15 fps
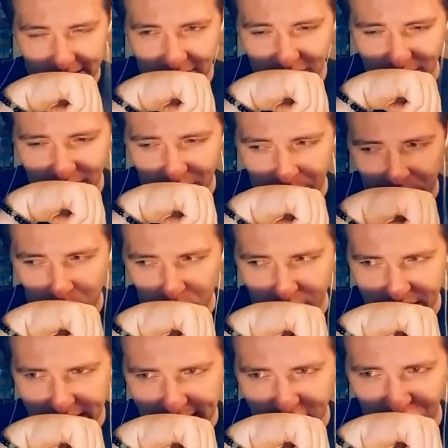It's just very
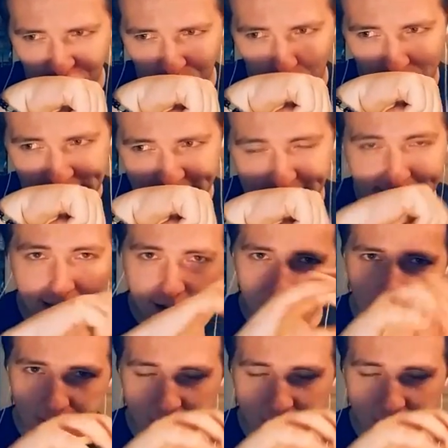woody. It's sweet, and that